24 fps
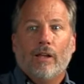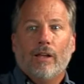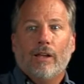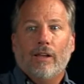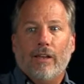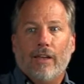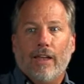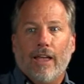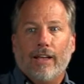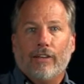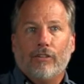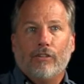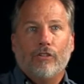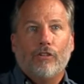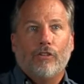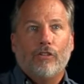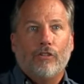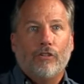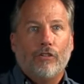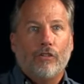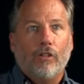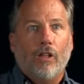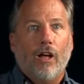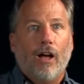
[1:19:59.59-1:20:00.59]
Next
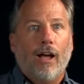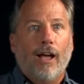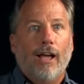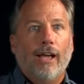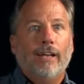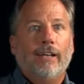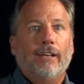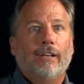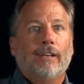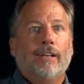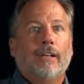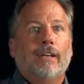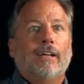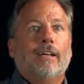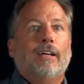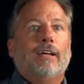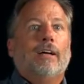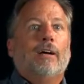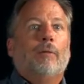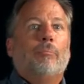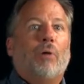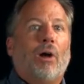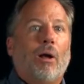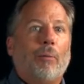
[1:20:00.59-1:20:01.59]
slide.
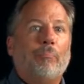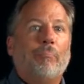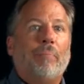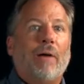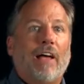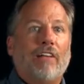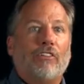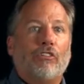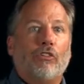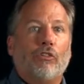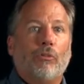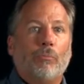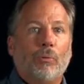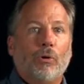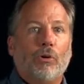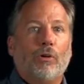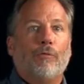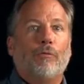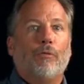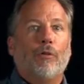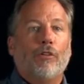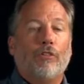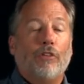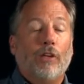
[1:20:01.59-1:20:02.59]
Problem passage in the book
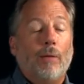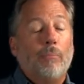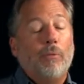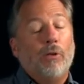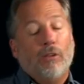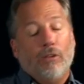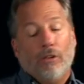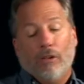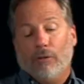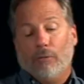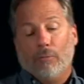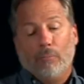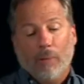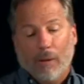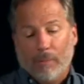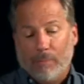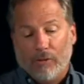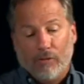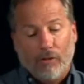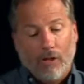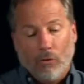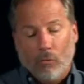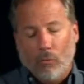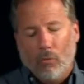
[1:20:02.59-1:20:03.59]
of 1 Samuel. You might
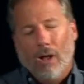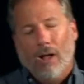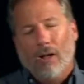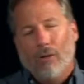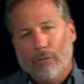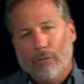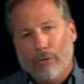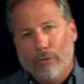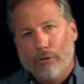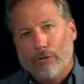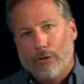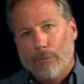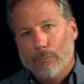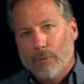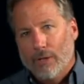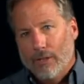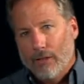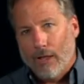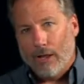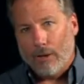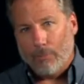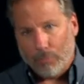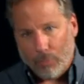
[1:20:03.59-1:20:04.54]
be saying, wow, there seem to be a lot of